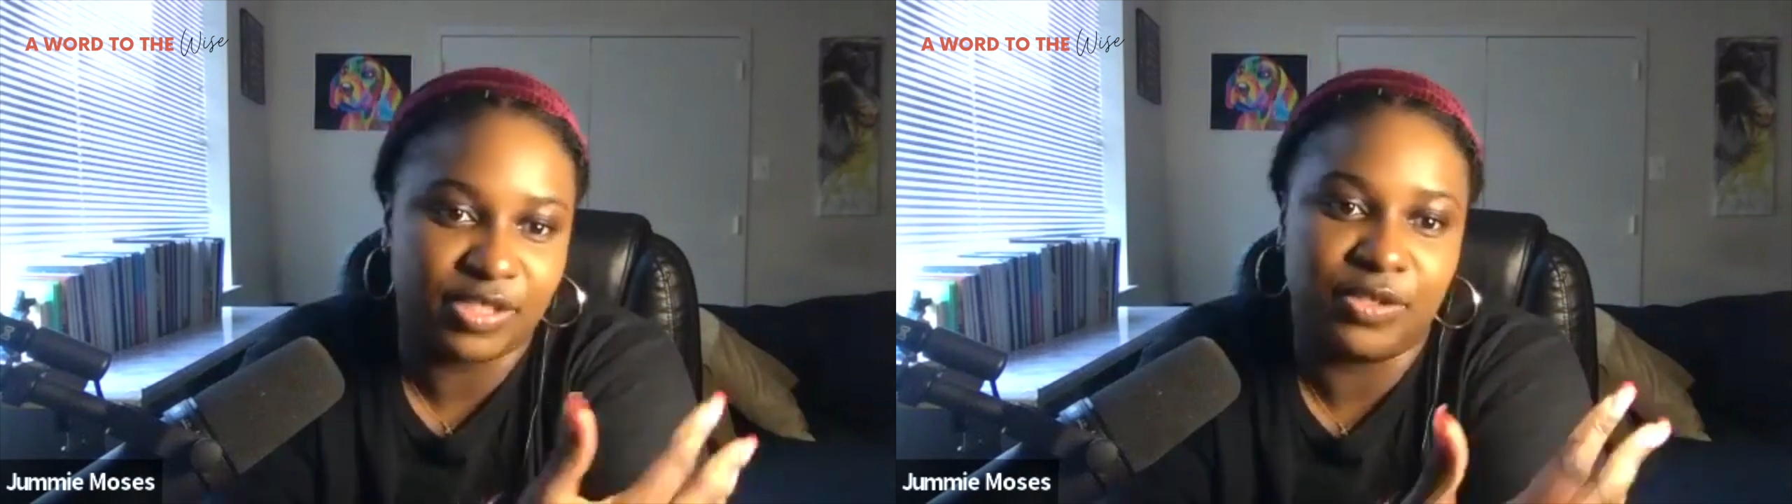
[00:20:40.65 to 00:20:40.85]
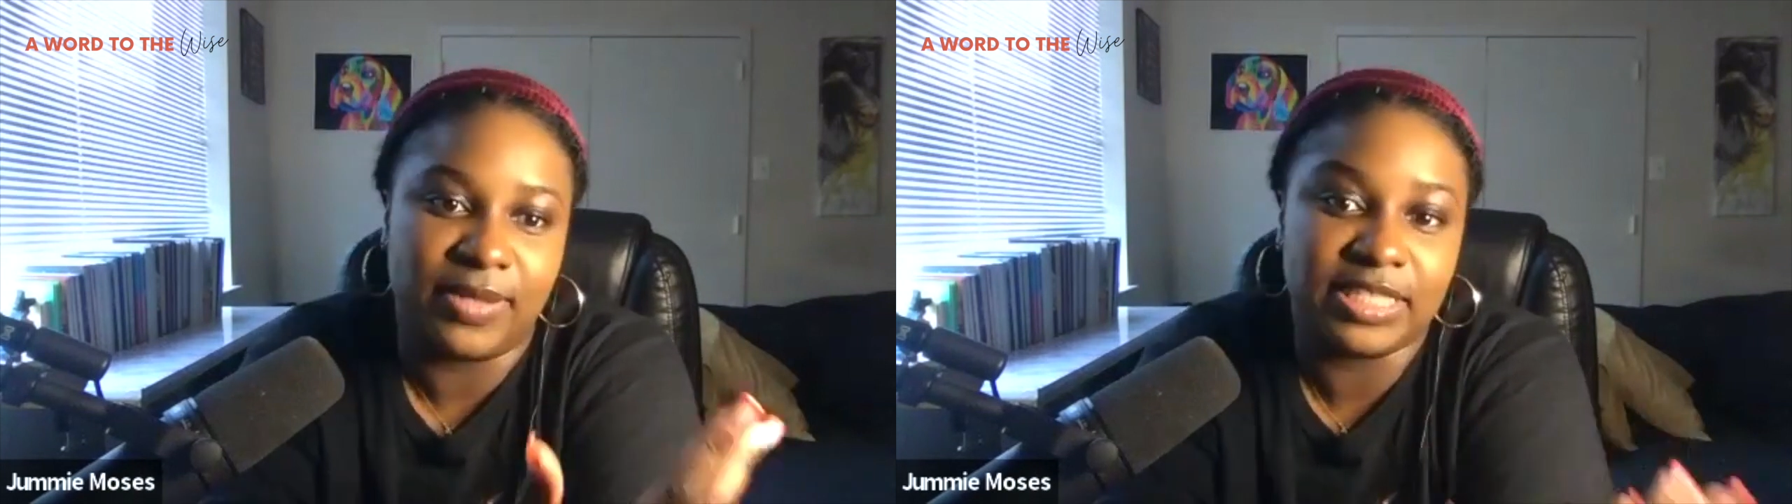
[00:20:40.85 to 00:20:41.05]

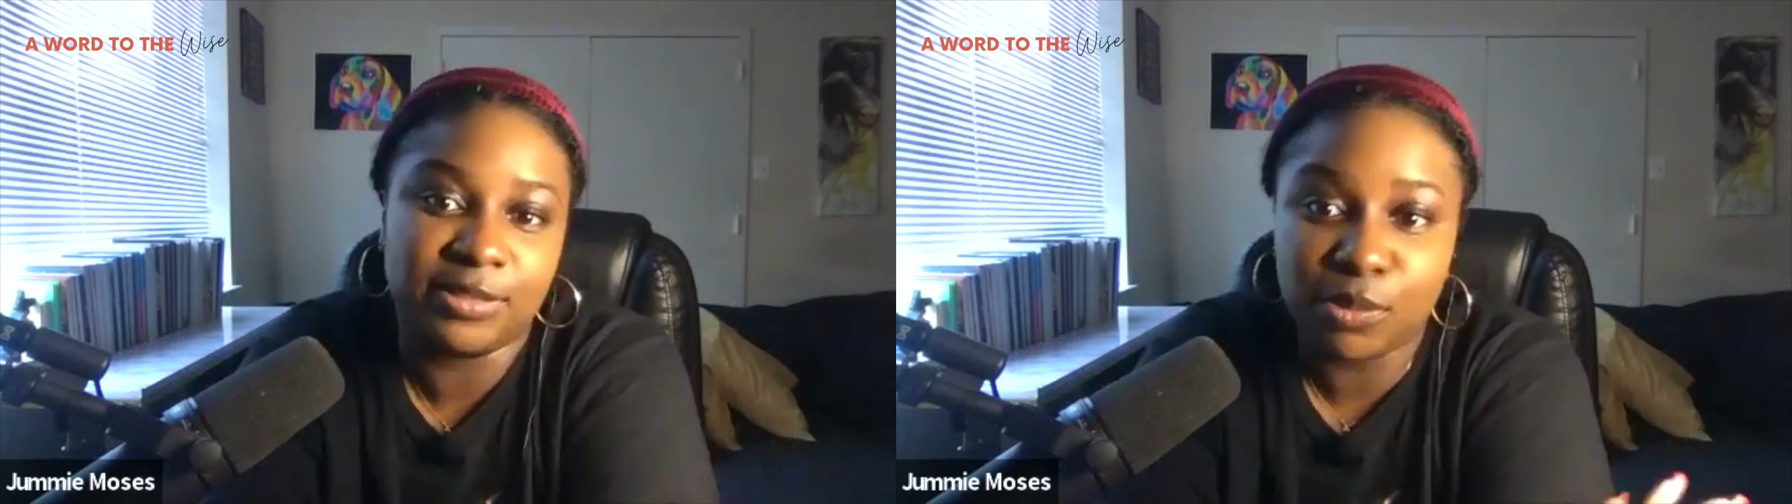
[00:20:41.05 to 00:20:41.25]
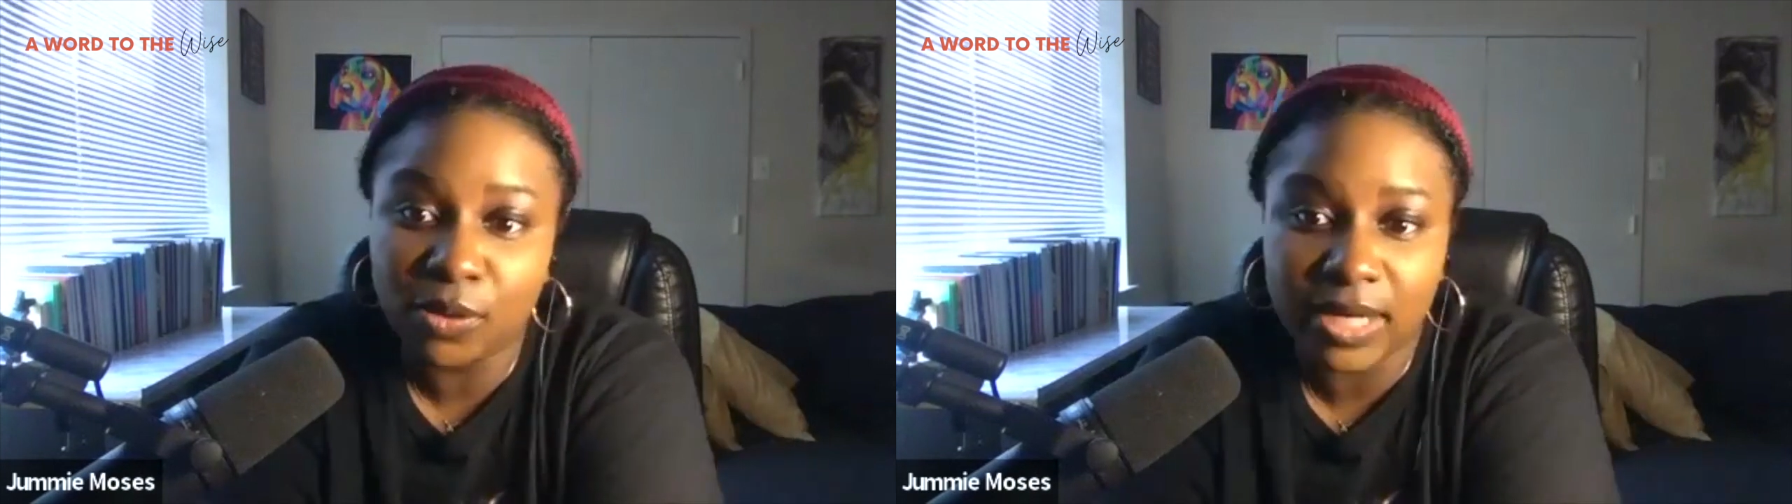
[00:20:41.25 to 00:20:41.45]

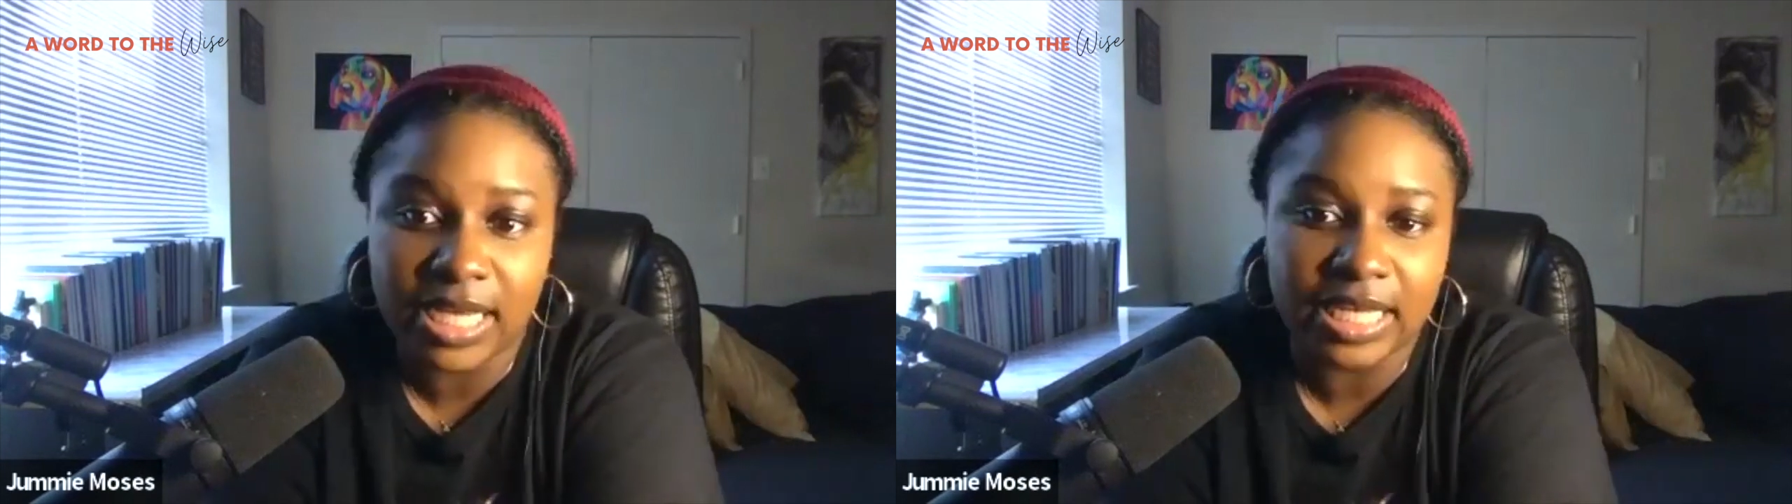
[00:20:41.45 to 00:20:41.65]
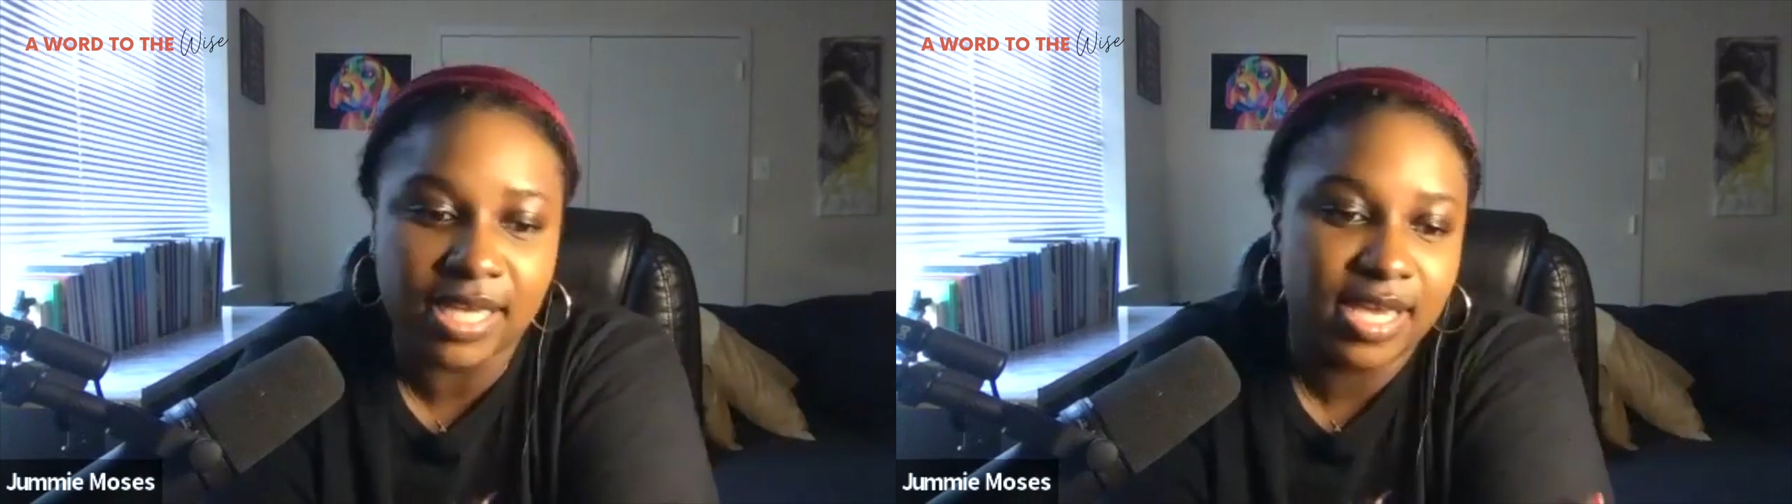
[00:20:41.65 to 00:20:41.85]

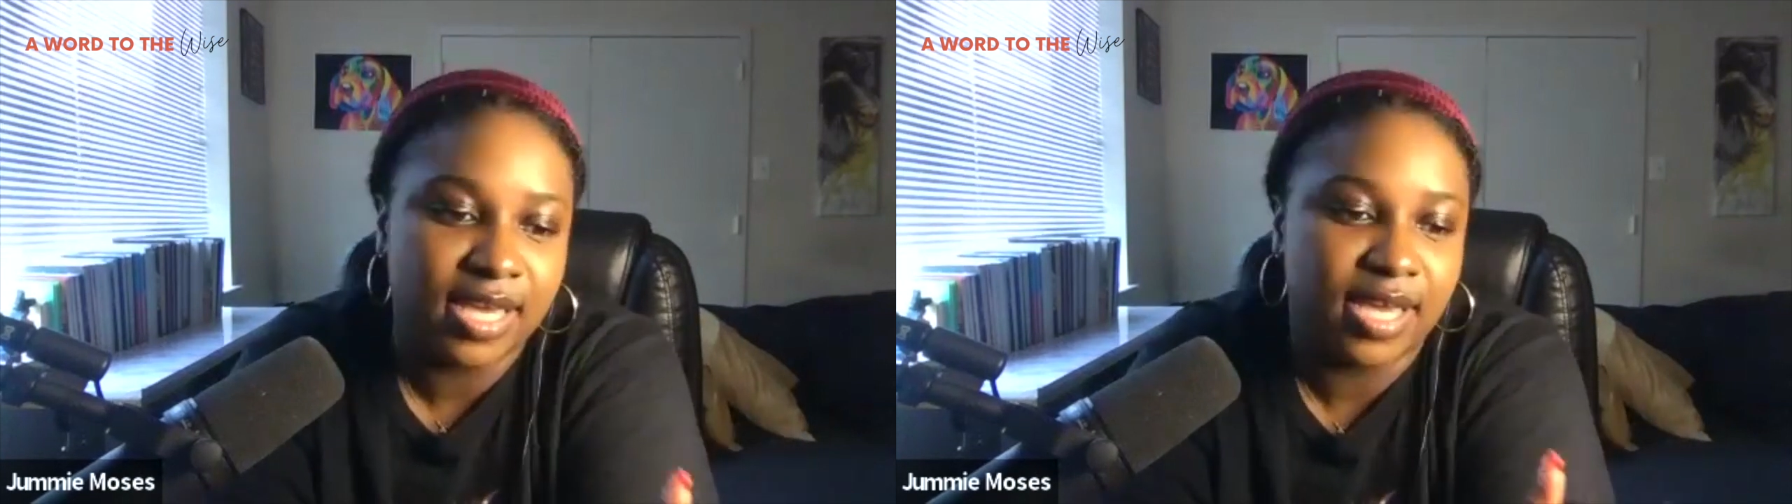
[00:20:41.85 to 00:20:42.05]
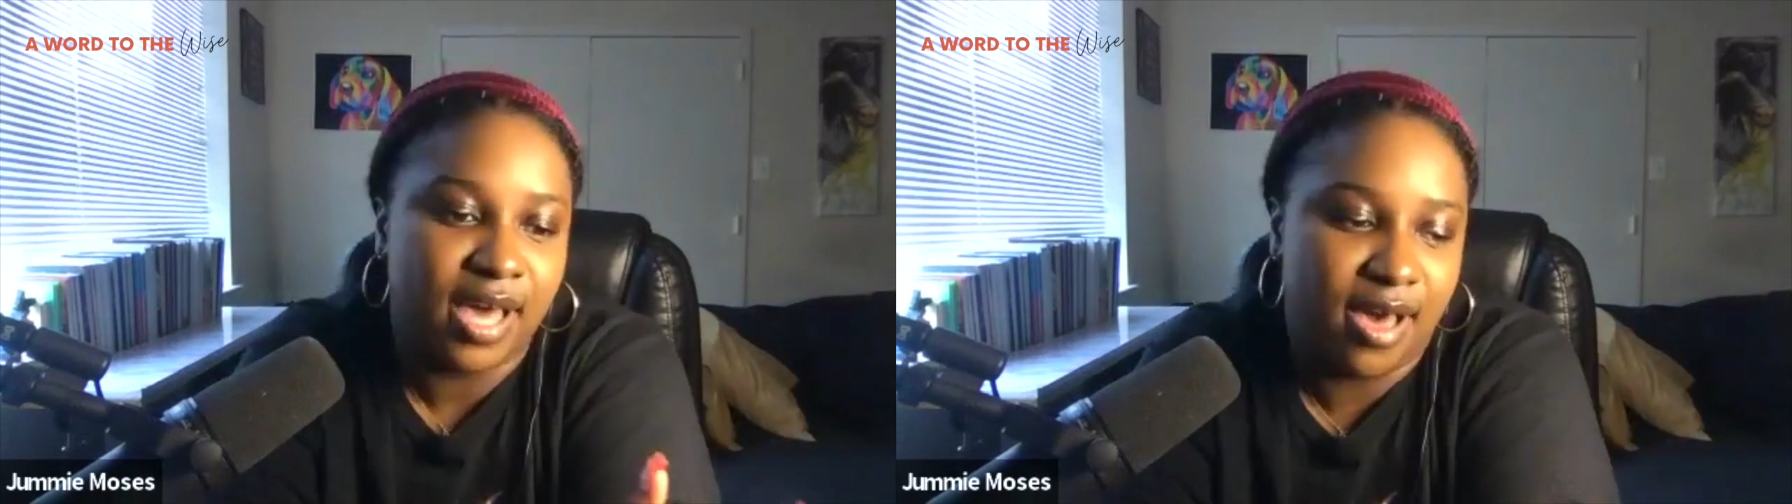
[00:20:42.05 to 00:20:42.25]
exploring
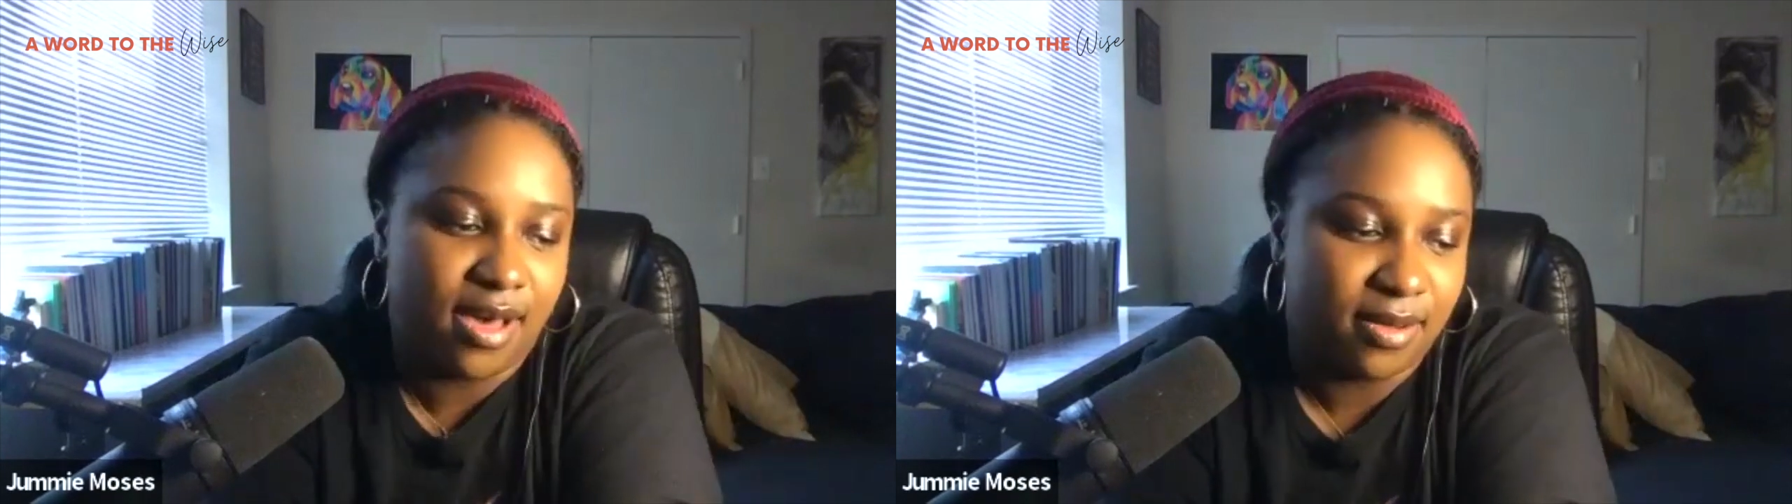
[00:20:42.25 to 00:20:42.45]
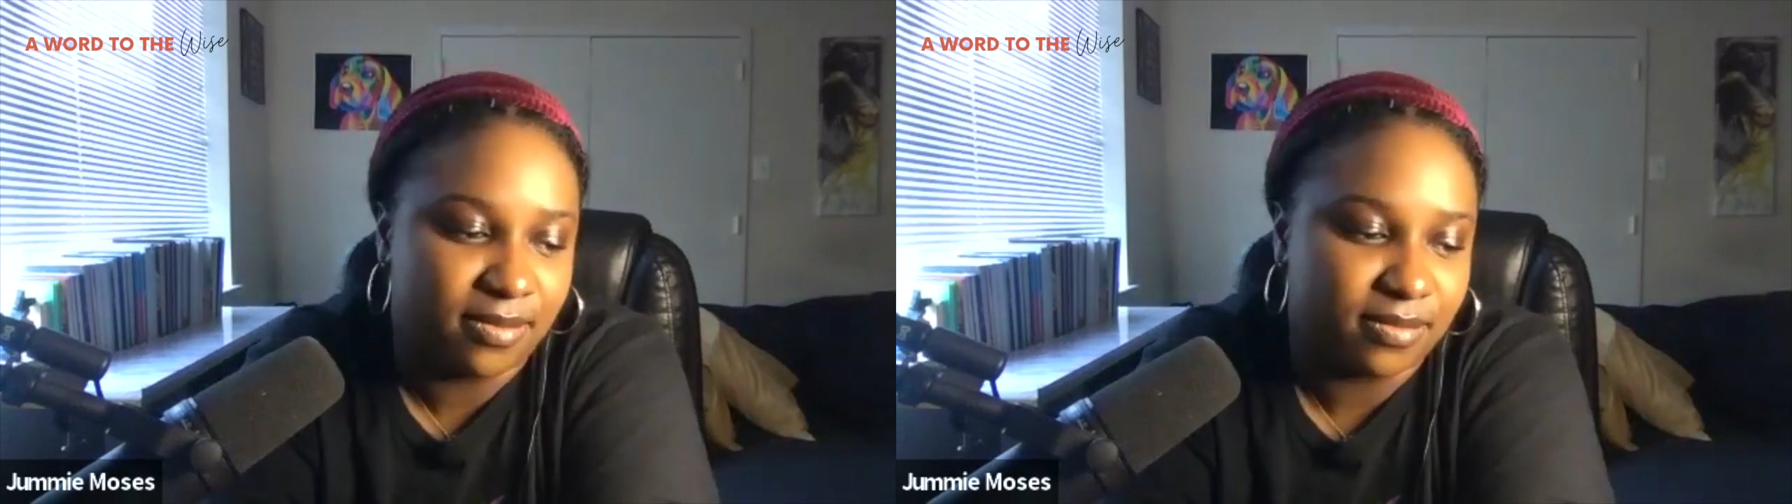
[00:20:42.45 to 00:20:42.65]

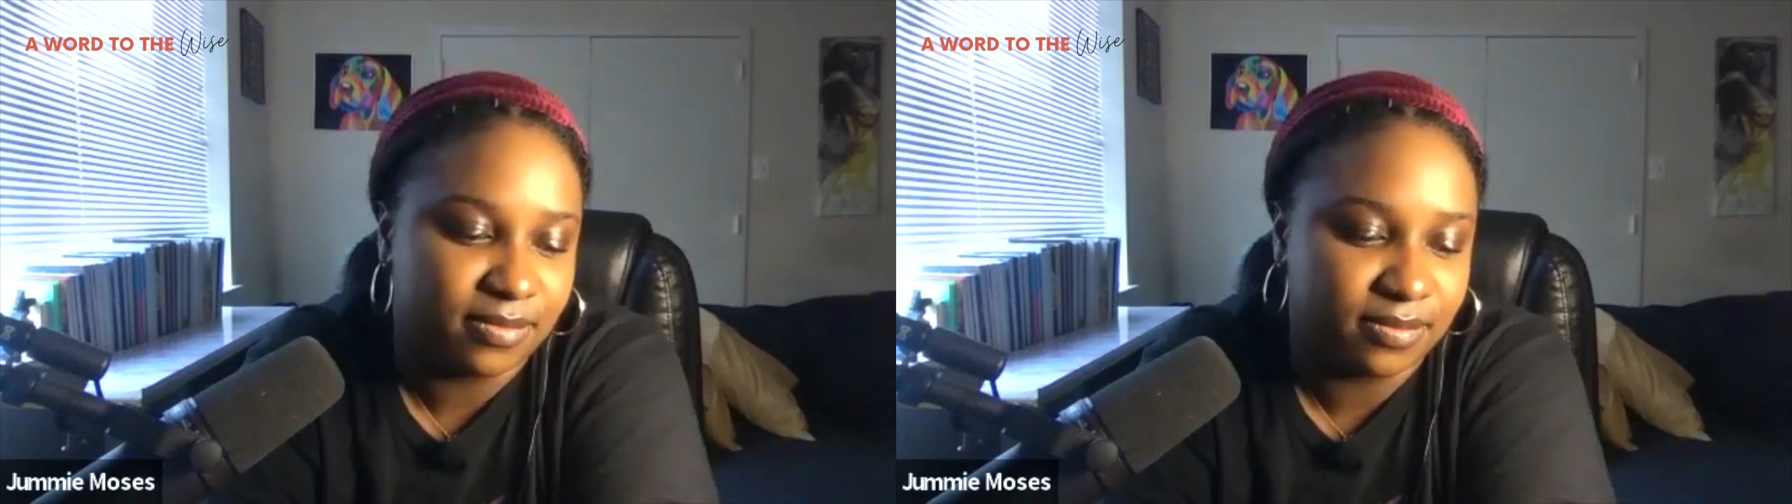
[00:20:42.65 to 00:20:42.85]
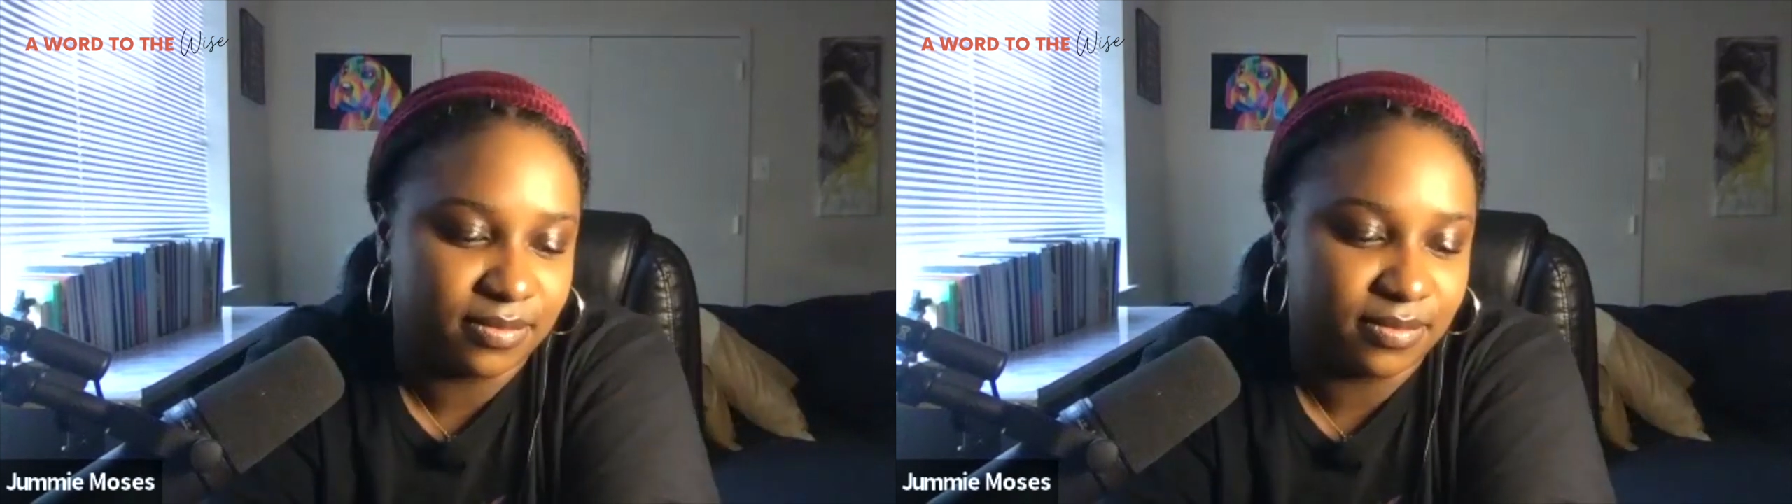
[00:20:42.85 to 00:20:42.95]
um,